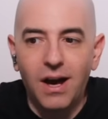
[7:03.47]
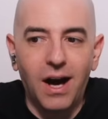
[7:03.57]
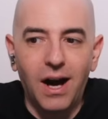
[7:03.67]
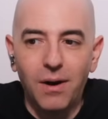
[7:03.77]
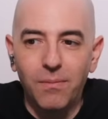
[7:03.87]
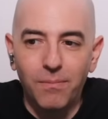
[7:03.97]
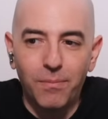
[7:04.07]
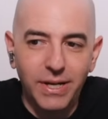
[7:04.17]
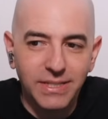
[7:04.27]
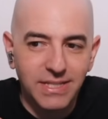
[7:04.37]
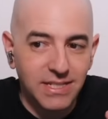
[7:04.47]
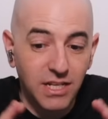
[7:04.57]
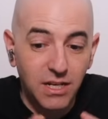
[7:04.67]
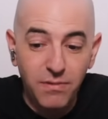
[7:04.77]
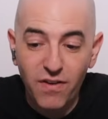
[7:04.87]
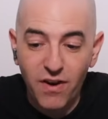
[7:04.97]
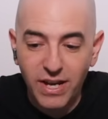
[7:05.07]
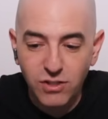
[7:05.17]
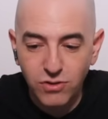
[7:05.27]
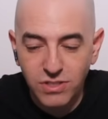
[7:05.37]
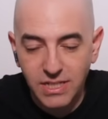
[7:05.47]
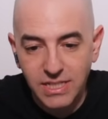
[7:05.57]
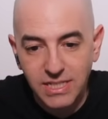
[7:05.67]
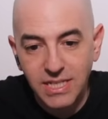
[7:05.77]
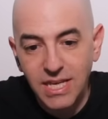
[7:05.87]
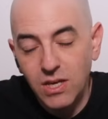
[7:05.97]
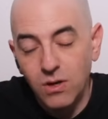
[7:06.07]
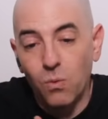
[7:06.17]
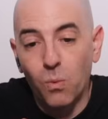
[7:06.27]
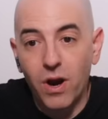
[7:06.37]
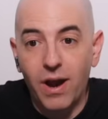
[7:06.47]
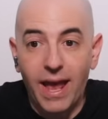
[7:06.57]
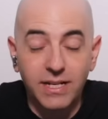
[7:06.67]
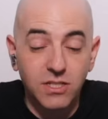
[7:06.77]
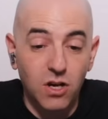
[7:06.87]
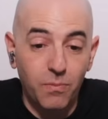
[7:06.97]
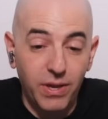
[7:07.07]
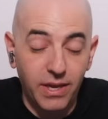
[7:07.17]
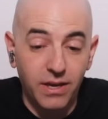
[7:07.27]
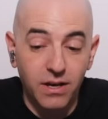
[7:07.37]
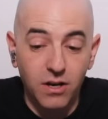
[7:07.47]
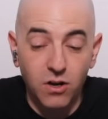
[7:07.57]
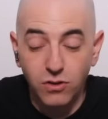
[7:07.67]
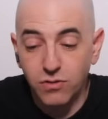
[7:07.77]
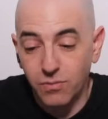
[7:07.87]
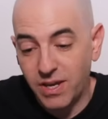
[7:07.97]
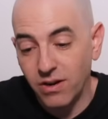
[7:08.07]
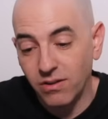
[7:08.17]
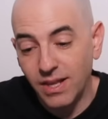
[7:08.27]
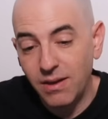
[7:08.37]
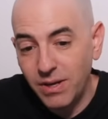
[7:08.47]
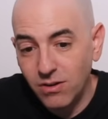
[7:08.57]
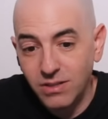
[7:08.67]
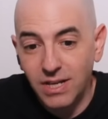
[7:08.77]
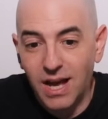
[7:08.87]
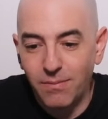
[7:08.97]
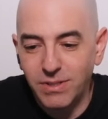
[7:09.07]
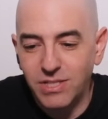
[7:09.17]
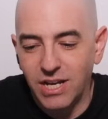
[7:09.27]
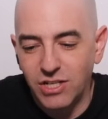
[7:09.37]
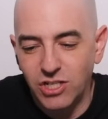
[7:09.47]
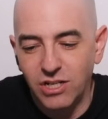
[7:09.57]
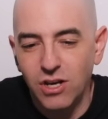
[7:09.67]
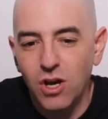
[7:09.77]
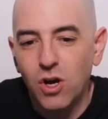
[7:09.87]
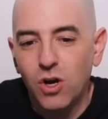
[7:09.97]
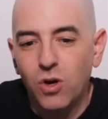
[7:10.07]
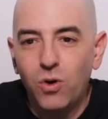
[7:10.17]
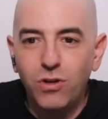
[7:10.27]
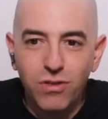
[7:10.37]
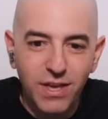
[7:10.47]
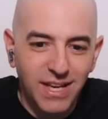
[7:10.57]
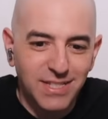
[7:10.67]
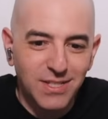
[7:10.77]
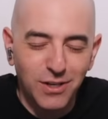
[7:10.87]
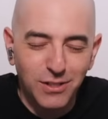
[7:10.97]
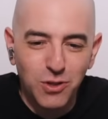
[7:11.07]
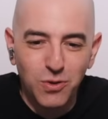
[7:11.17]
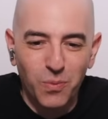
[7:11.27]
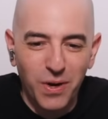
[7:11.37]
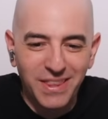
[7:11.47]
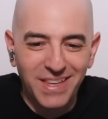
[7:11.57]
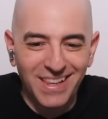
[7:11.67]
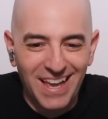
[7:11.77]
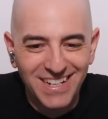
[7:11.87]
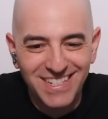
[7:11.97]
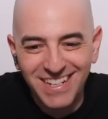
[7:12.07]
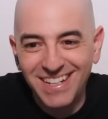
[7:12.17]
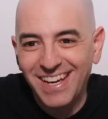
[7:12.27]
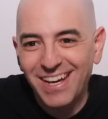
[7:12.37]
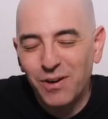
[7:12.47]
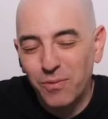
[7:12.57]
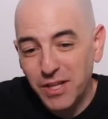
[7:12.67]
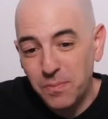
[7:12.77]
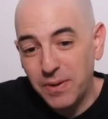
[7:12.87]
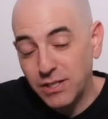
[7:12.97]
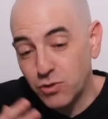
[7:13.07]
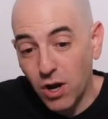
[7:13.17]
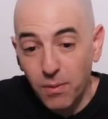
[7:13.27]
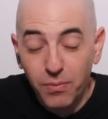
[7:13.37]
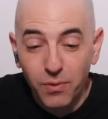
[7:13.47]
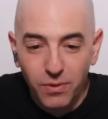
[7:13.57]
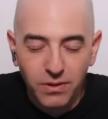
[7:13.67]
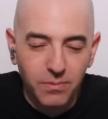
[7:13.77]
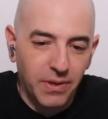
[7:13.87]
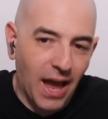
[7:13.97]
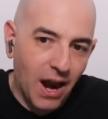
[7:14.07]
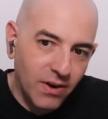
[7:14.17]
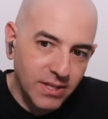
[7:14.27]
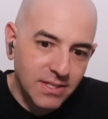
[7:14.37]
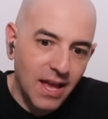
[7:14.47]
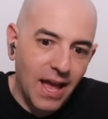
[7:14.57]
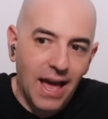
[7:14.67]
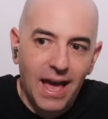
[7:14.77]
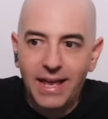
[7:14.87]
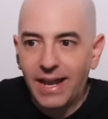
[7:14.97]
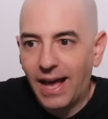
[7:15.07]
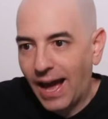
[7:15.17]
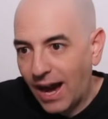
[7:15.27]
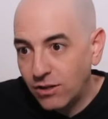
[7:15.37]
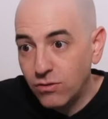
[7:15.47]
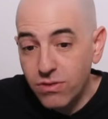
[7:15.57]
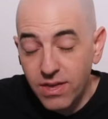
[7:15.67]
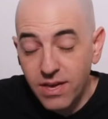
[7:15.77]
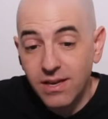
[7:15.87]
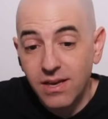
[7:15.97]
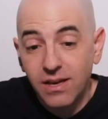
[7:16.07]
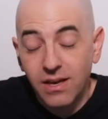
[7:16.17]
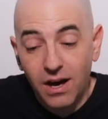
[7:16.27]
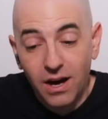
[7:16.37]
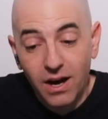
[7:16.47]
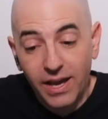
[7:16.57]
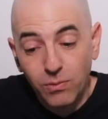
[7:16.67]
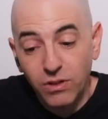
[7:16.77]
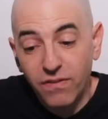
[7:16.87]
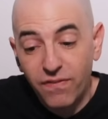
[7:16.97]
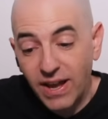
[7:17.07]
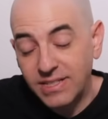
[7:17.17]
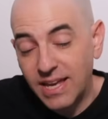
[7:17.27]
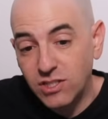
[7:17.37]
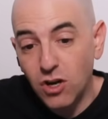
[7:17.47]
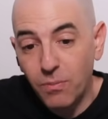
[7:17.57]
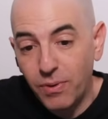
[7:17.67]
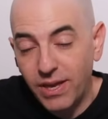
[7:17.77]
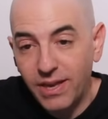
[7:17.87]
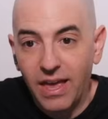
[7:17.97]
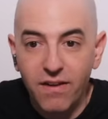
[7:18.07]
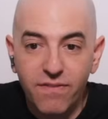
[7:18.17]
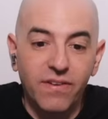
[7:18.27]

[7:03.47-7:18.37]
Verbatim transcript: Um, but it's going to be very interesting to see where XRP goes from here. Let me know in the comment section who do you think is going to win the election? Will it be Trump? Will it be Harris? And how do you think uh, it will affect XRP if